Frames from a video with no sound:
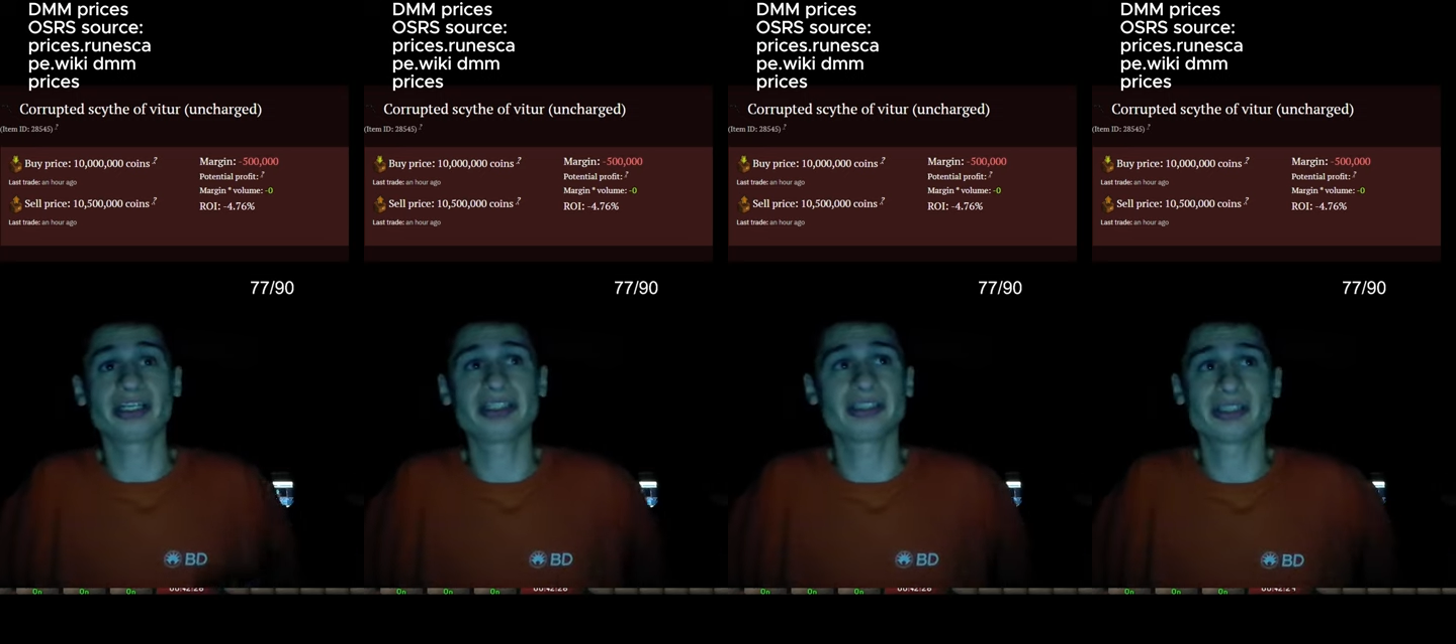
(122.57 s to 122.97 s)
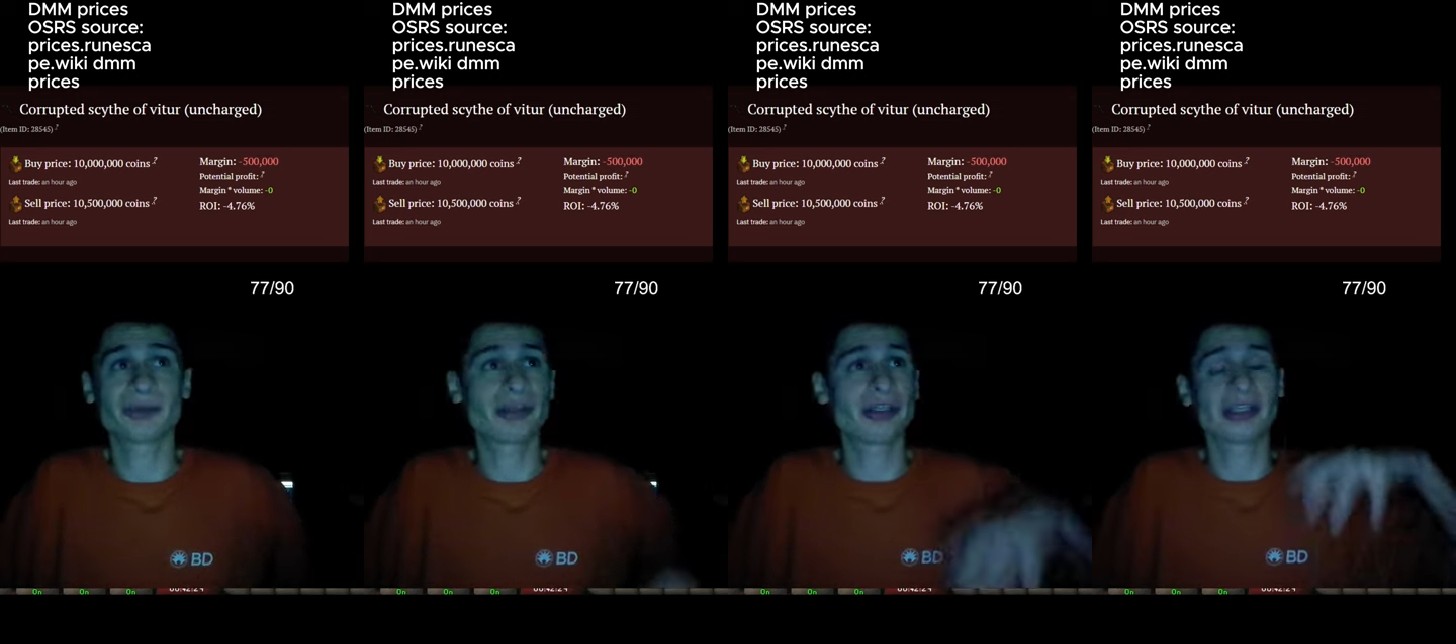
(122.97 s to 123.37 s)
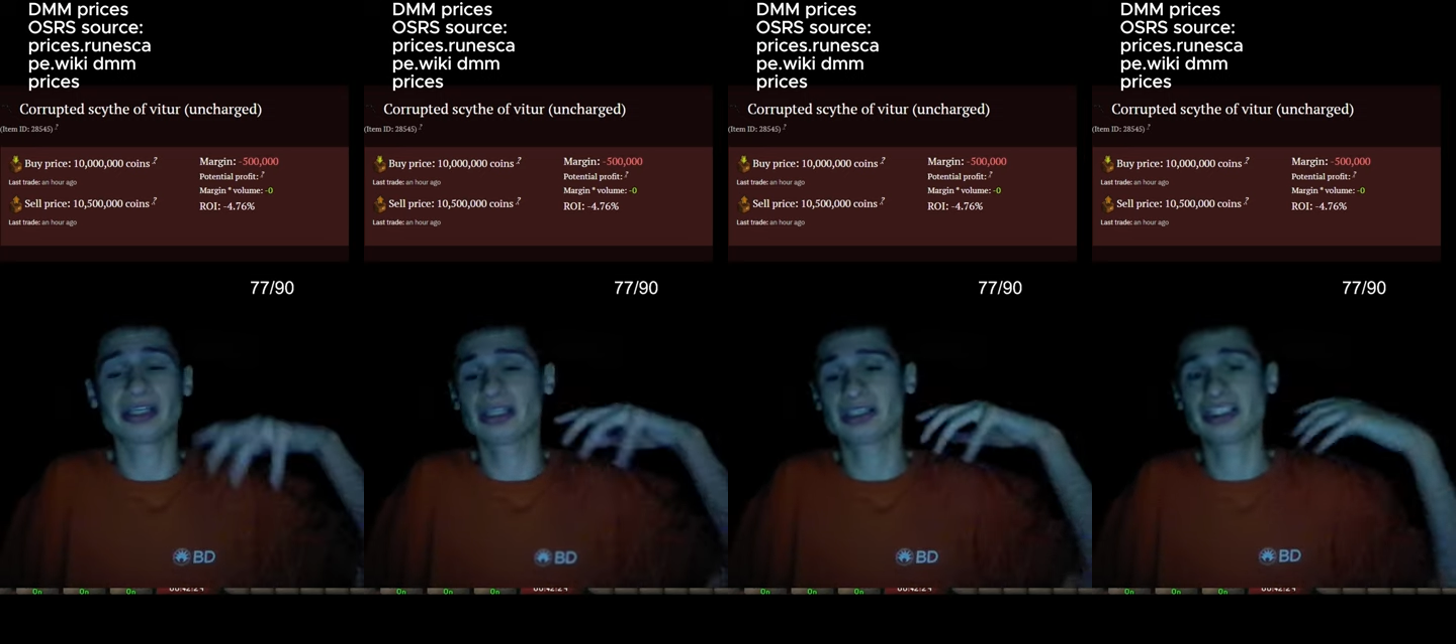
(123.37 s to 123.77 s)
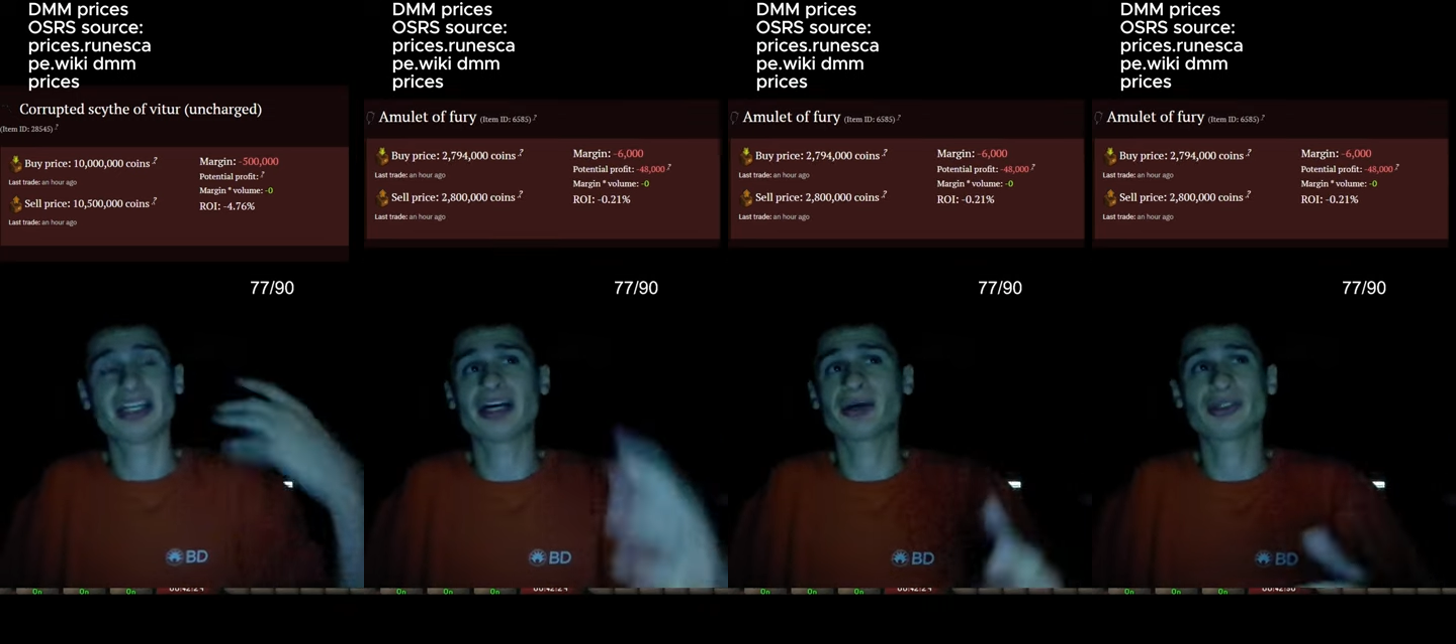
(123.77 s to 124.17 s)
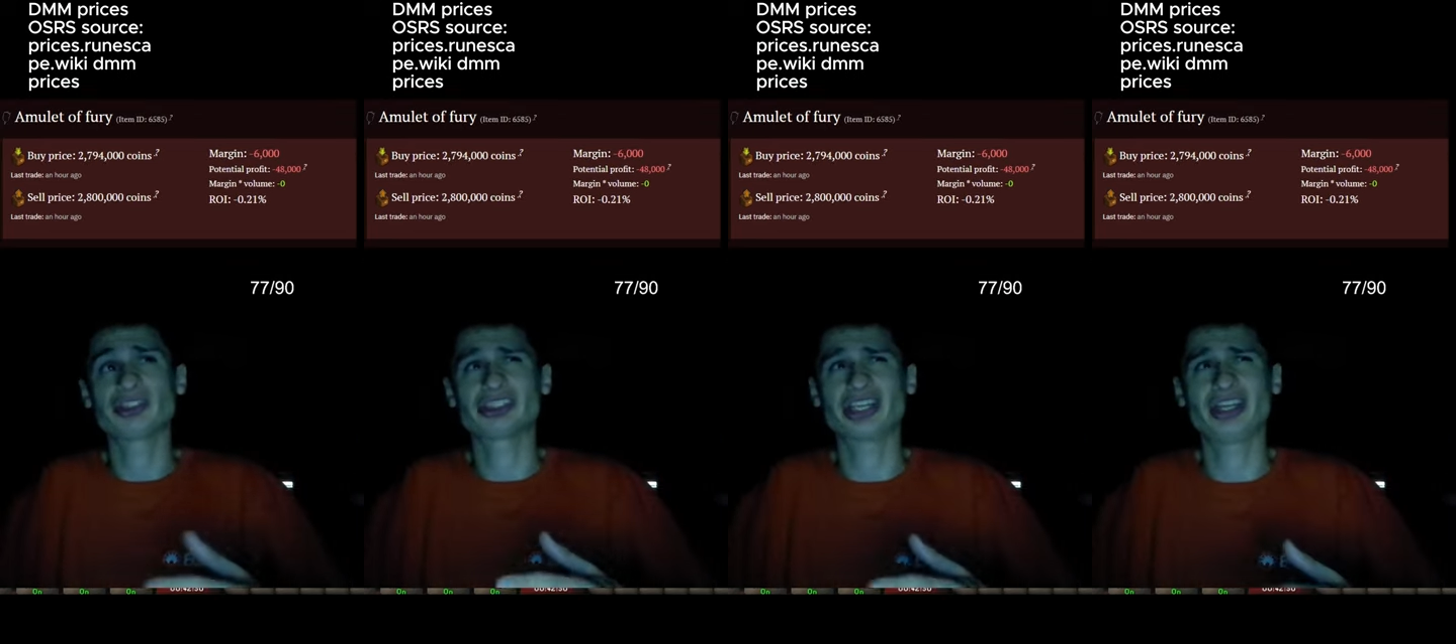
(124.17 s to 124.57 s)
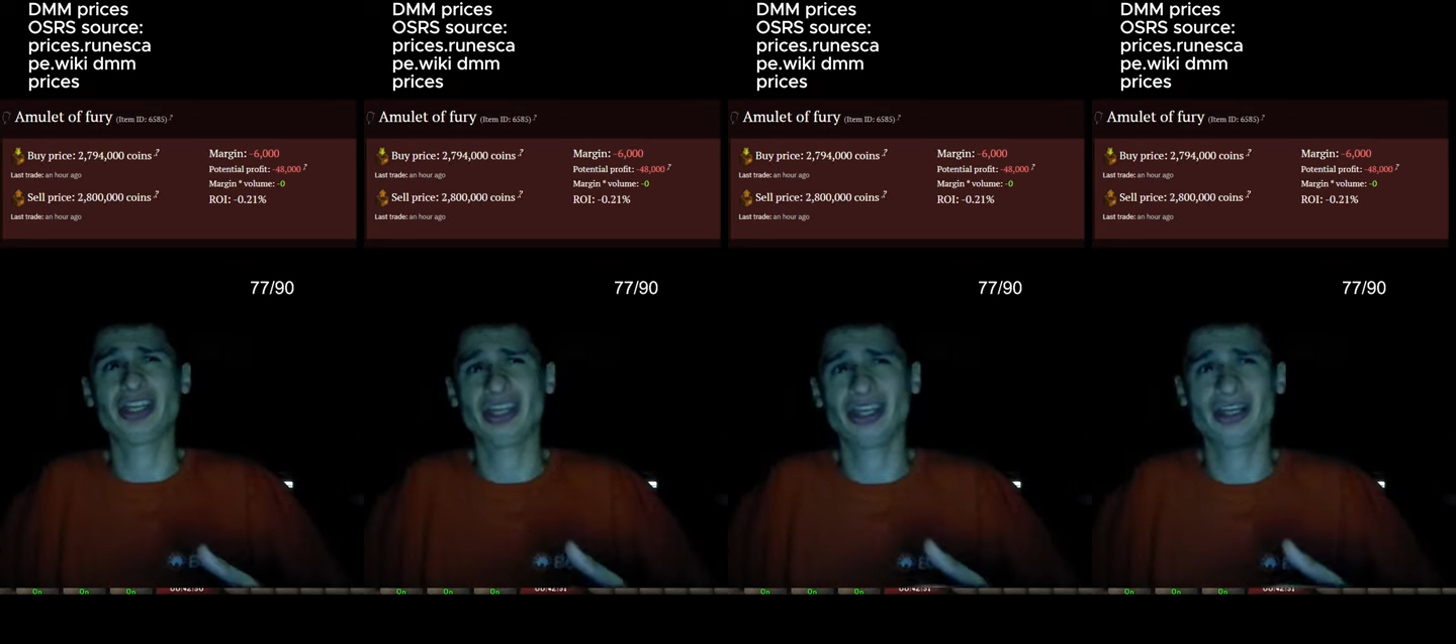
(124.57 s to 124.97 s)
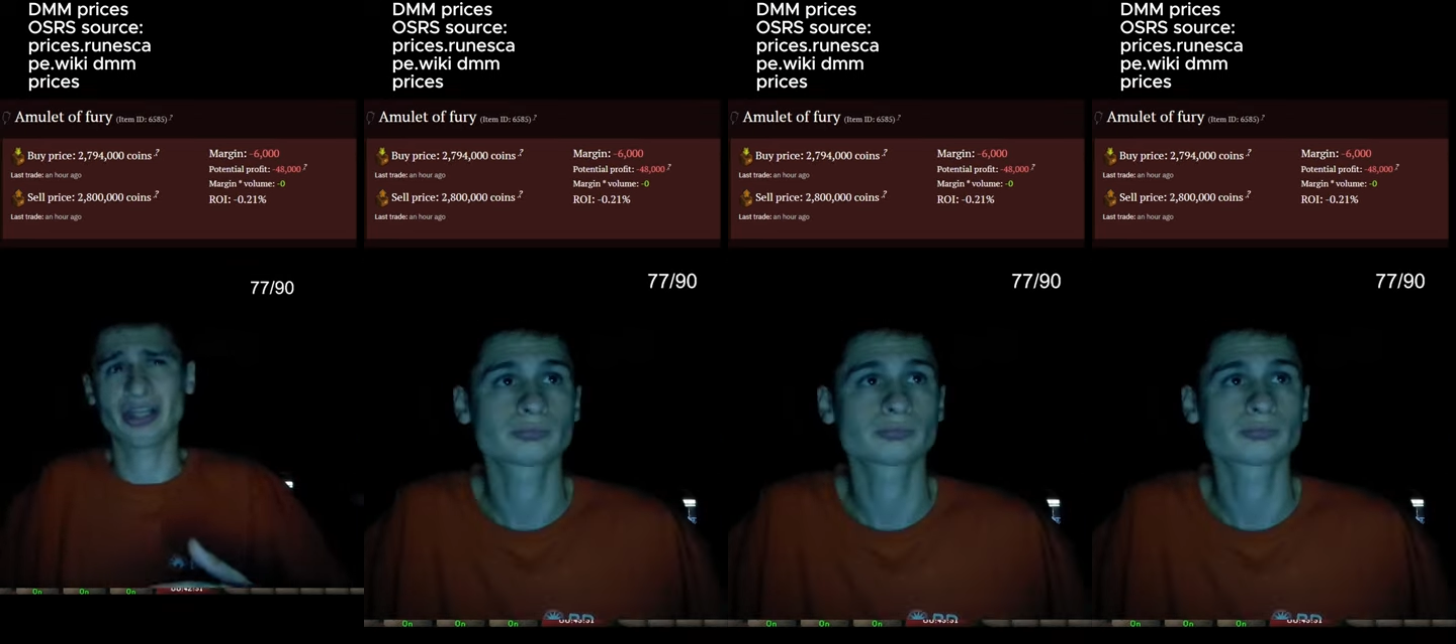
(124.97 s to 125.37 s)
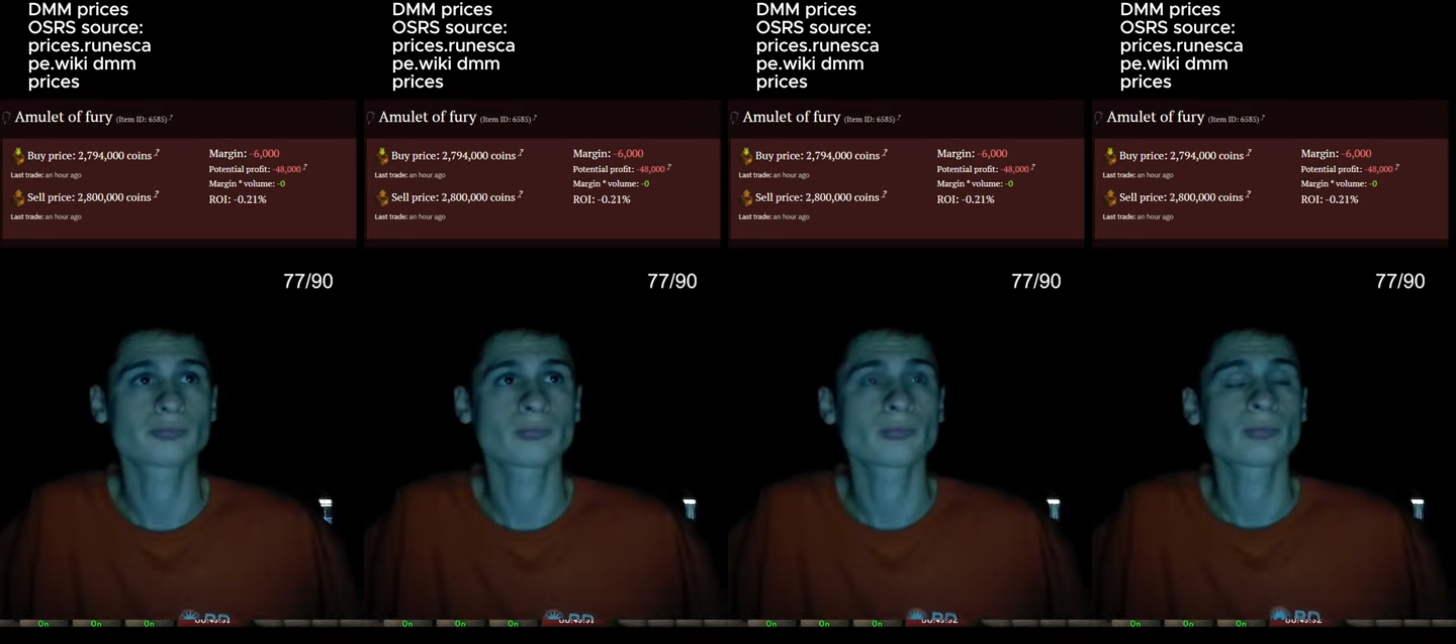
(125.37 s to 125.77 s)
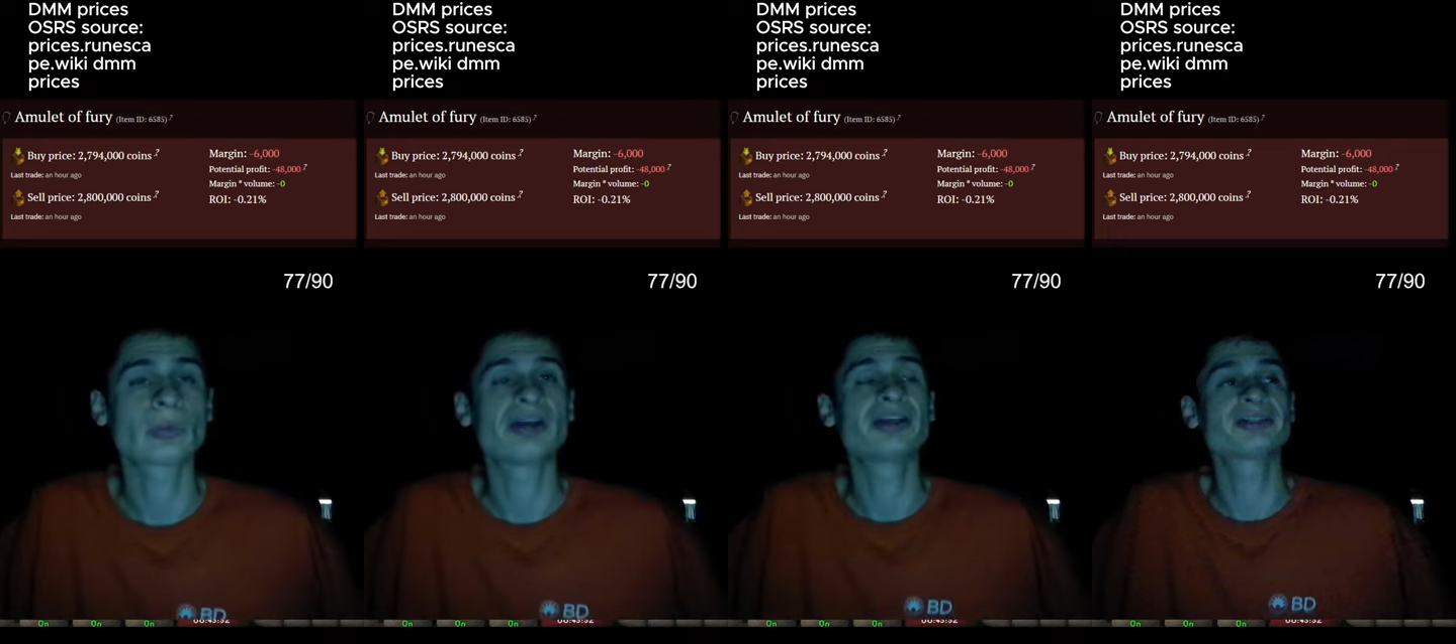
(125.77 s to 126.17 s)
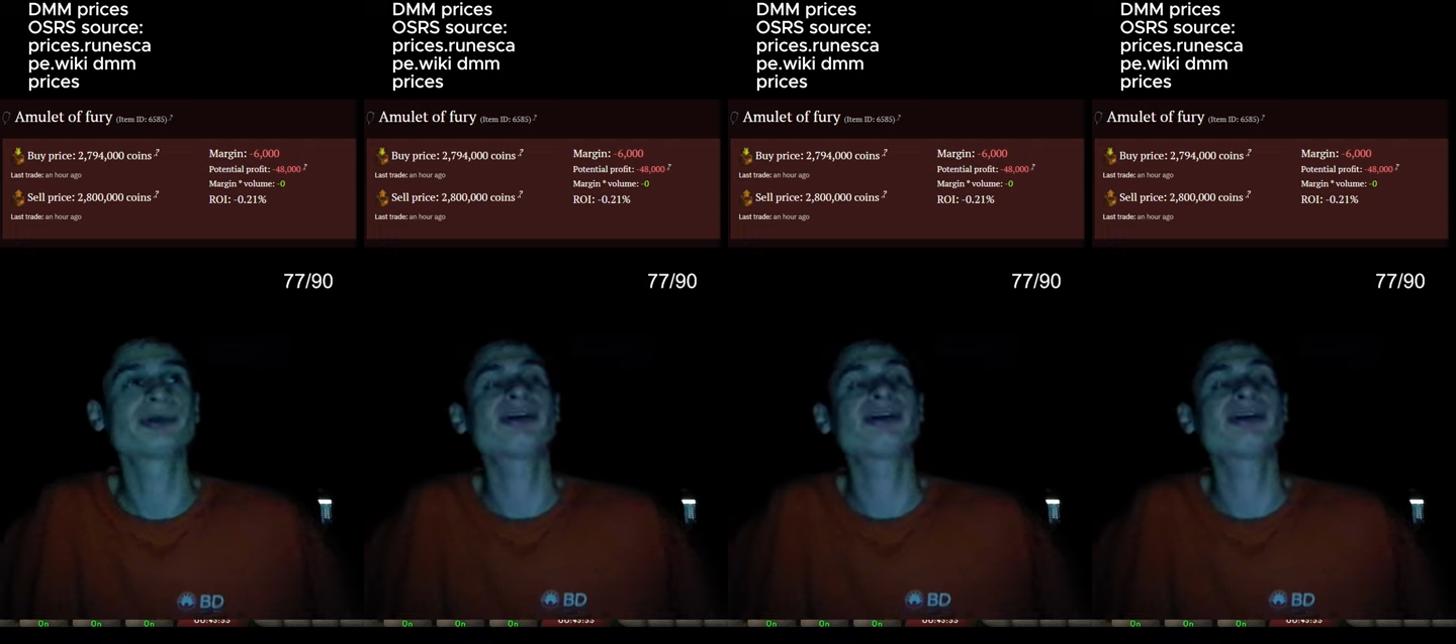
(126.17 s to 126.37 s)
like within like 10 hours or something. Next we have